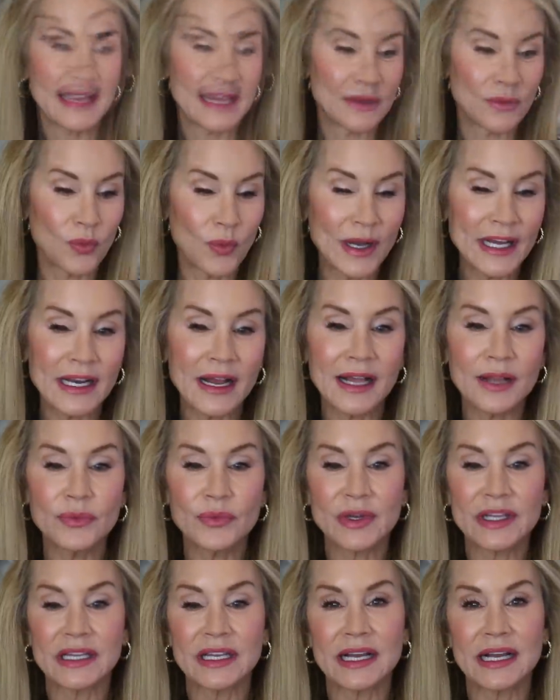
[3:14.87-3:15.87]
And what I
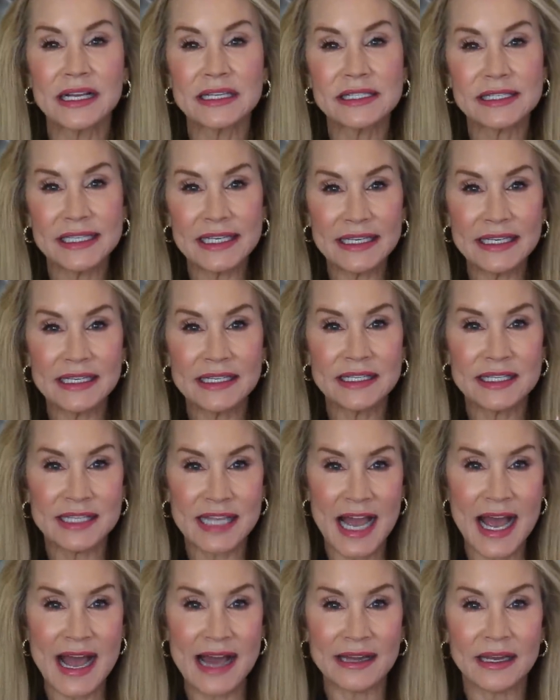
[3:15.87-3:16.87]
realized is
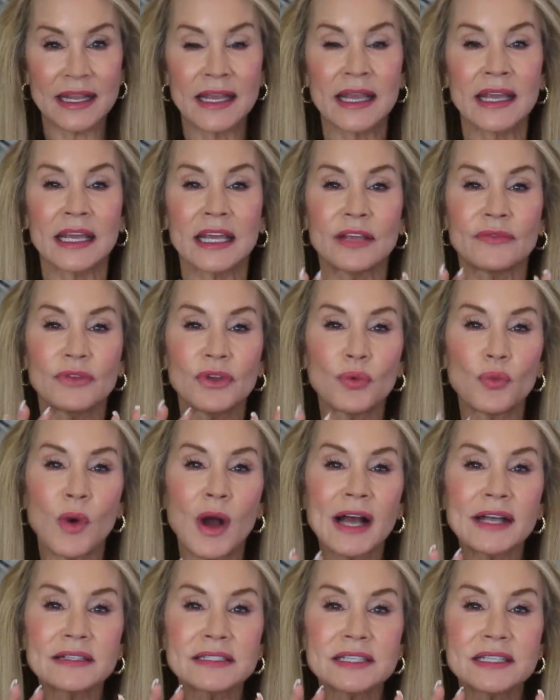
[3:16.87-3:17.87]
that if you
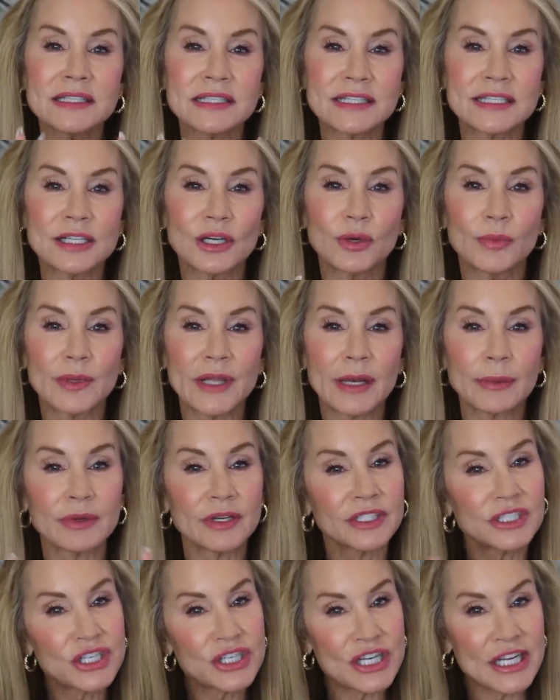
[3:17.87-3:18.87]
want to still be
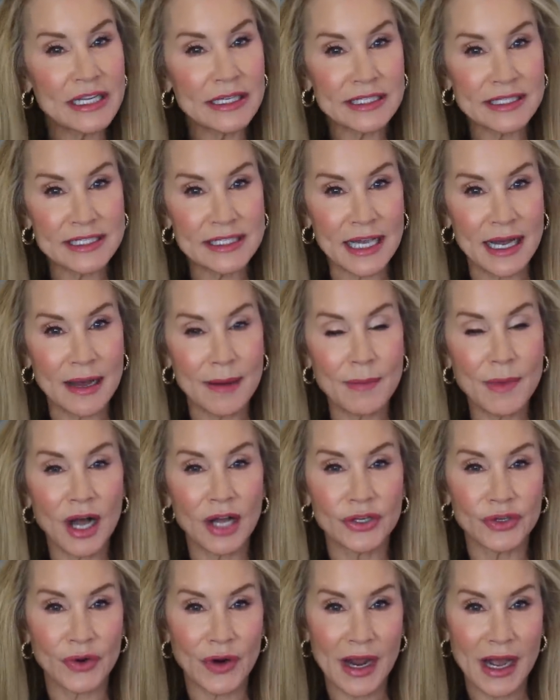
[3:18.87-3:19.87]
able to cheat some
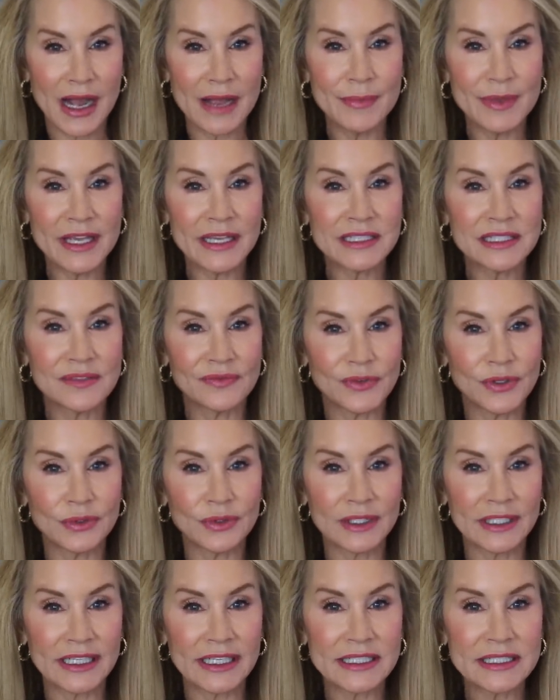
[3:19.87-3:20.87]
on your IBS
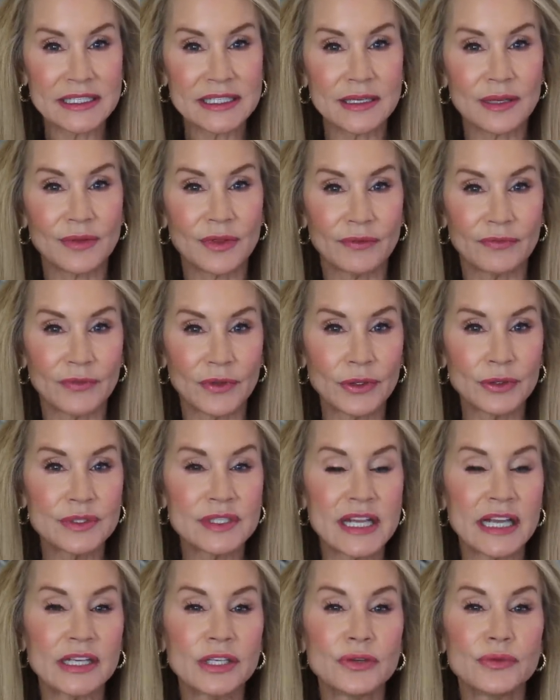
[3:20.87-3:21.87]
food list, the
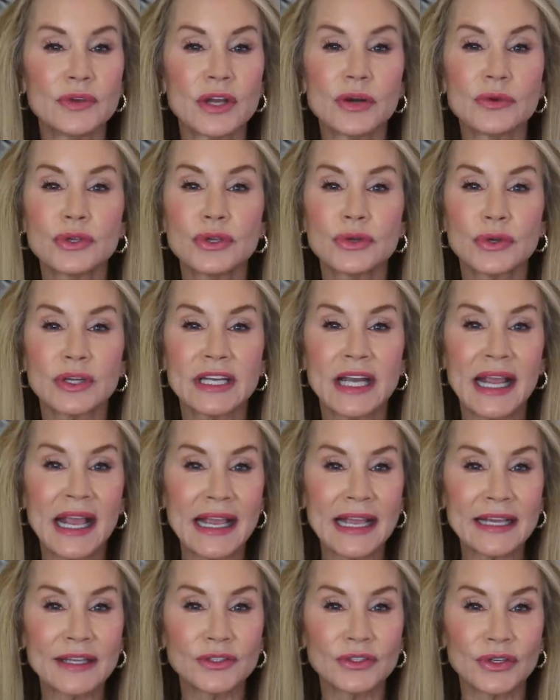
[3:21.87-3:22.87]
foods that you know you can
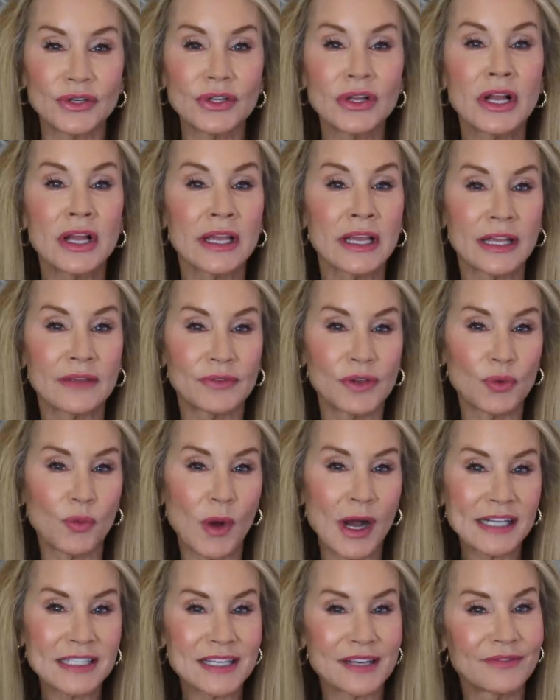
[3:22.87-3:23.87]
handle, if you
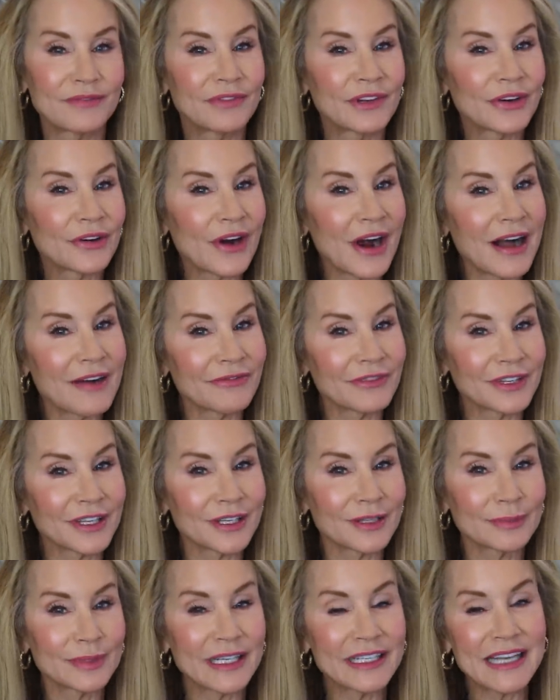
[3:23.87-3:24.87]
want to veer off a
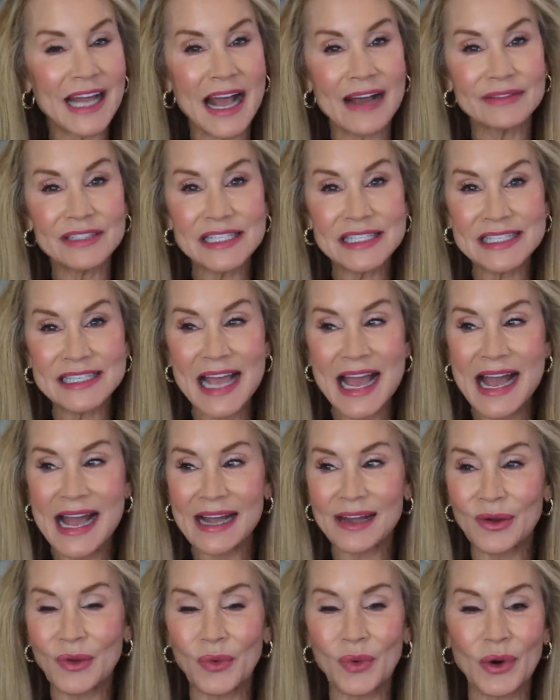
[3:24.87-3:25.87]
little bit and have a
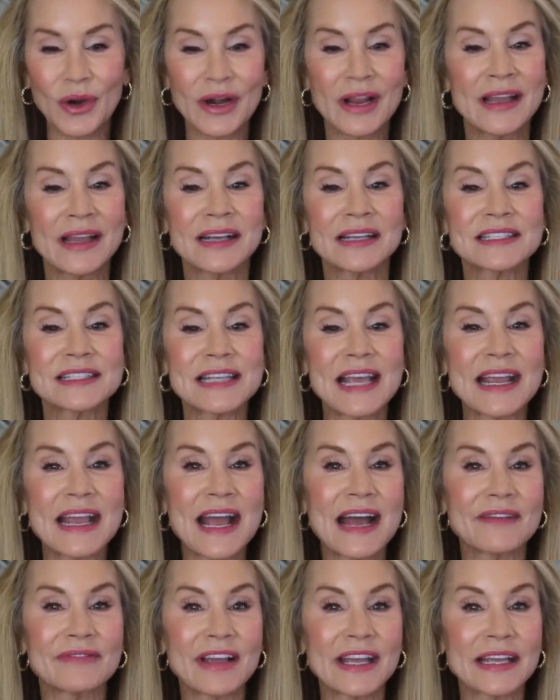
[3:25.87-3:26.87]
snack or say
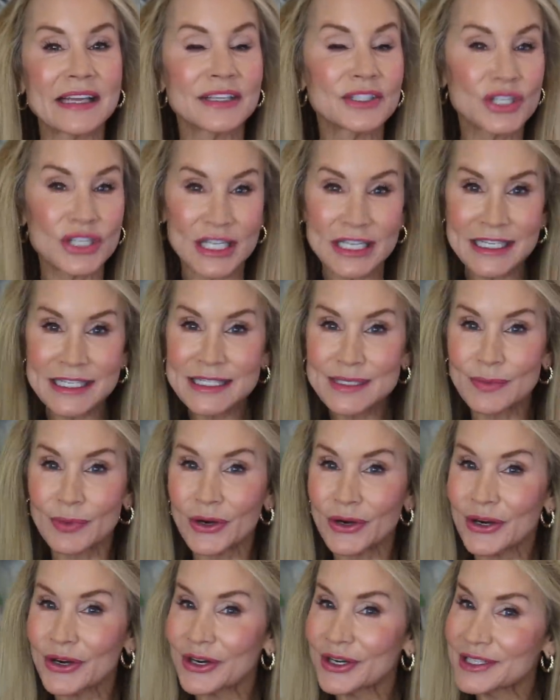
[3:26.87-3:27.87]
have a
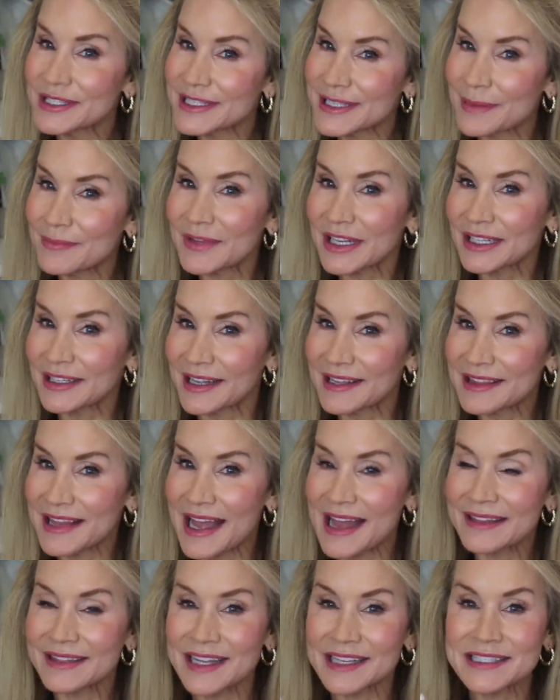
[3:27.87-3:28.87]
cheeseburger, something like
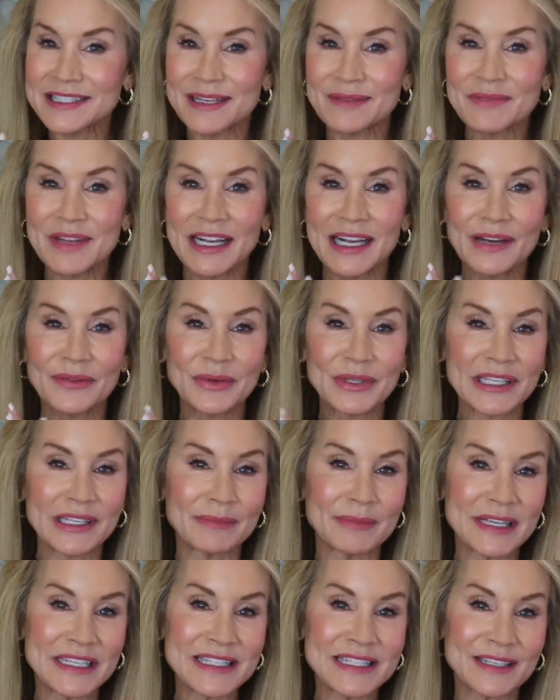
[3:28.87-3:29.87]
that, that's something I
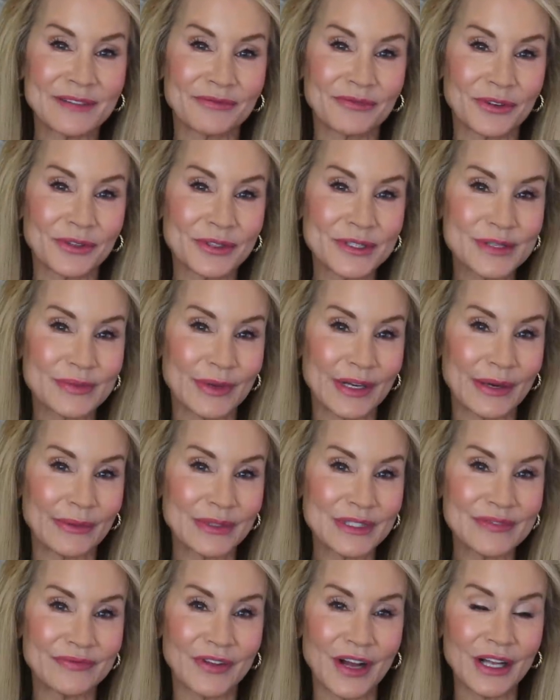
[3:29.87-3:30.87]
really missed at first when I
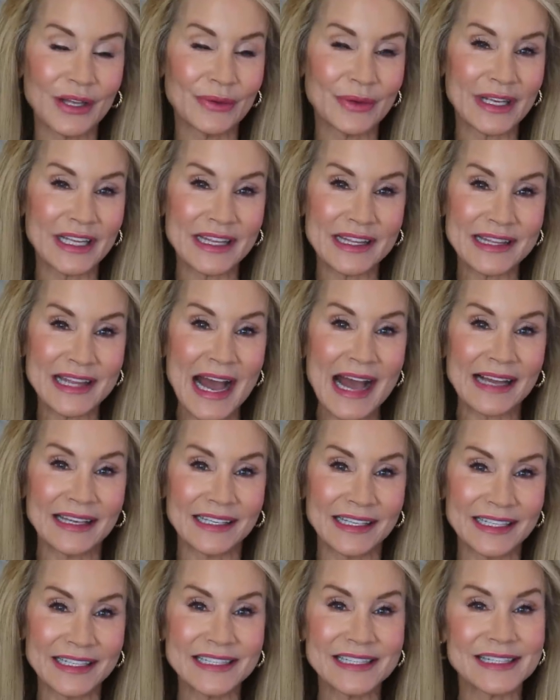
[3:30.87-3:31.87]
was following
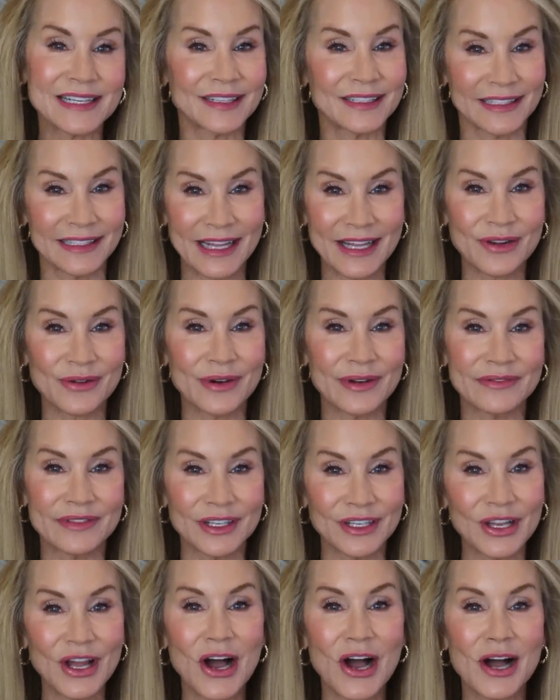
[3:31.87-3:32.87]
that list, letter of
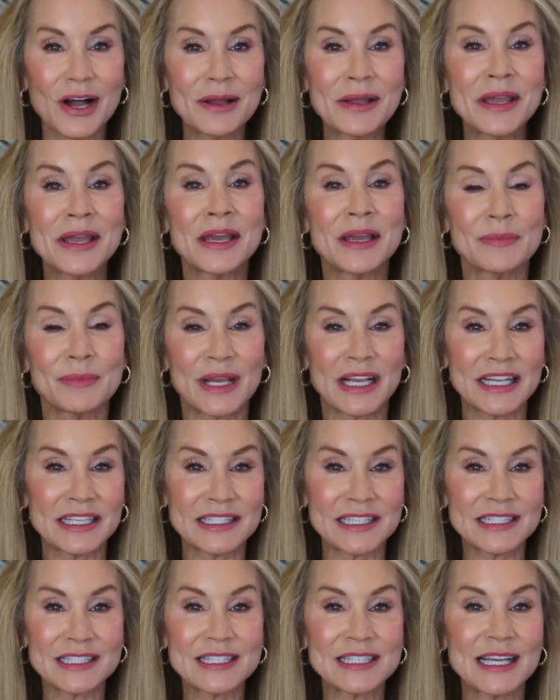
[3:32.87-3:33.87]
the law,
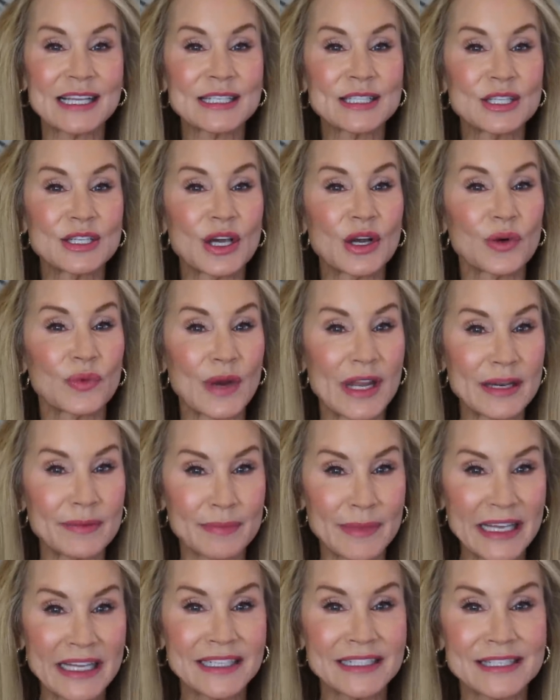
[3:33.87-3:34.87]
because it says no
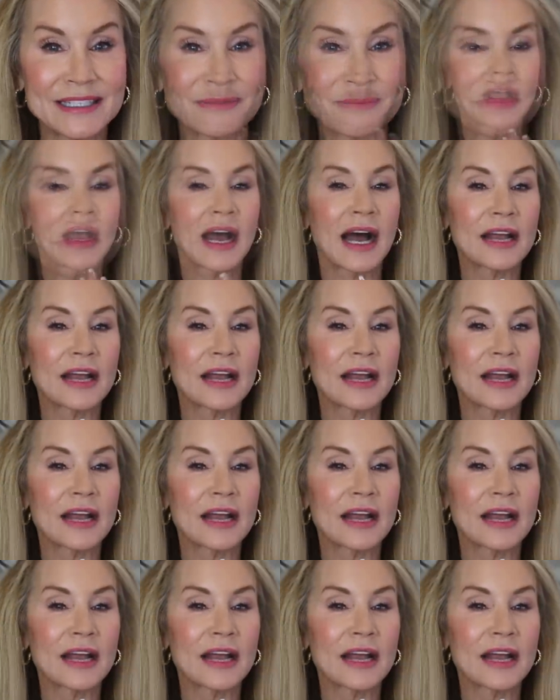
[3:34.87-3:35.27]
red meat.